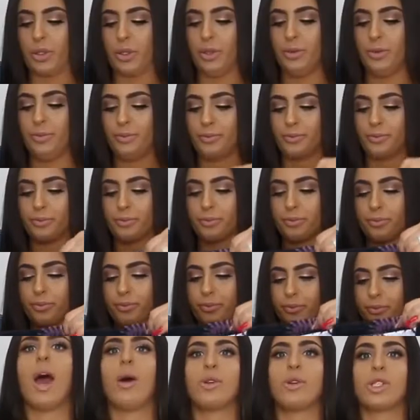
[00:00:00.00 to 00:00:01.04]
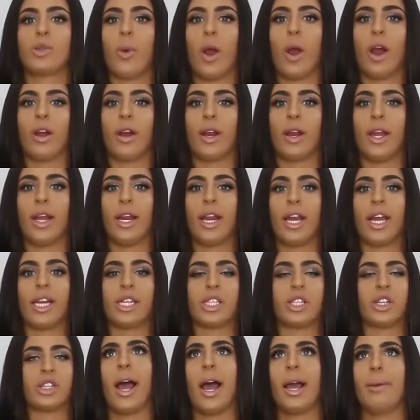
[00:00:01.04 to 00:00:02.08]
too when I was wearing
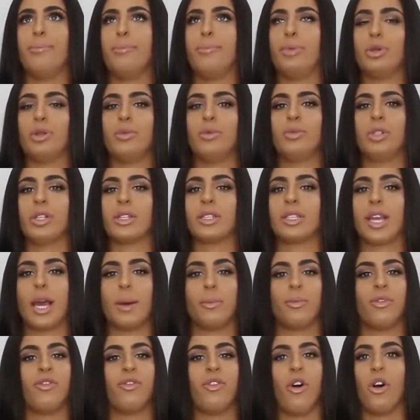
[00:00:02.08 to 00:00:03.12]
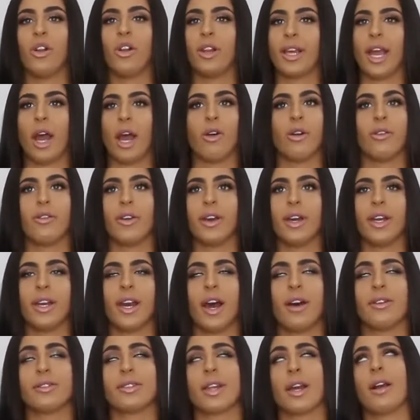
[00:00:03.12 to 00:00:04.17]
it, it, my boob just kept falling out
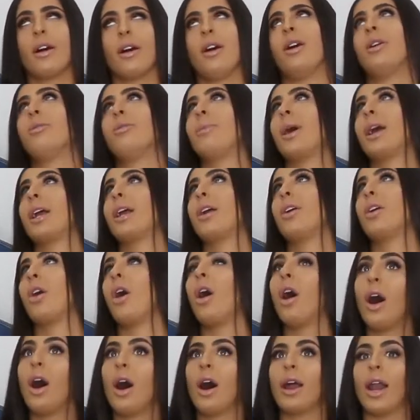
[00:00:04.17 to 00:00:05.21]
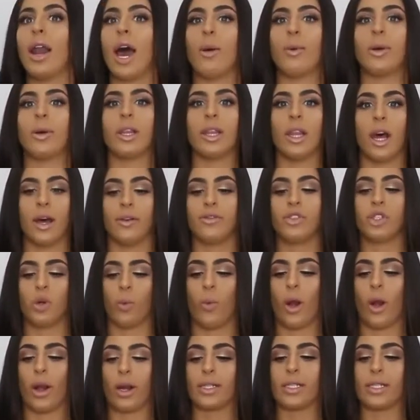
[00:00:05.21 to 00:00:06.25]
of it. And I was like, oh my God, I would
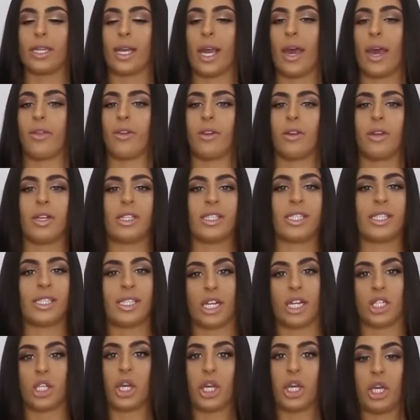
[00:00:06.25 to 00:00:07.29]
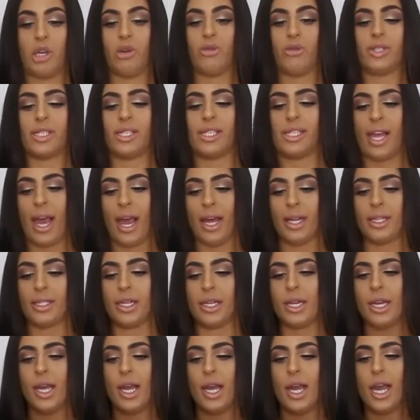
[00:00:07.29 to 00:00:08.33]
love to wear it together. It's such a cute
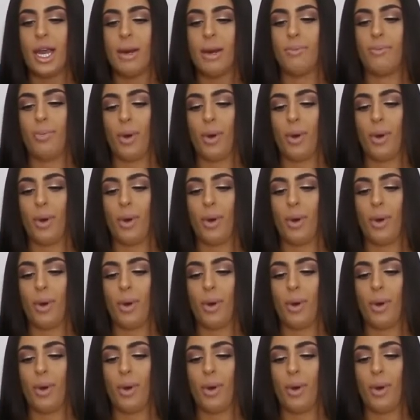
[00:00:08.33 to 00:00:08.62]
set.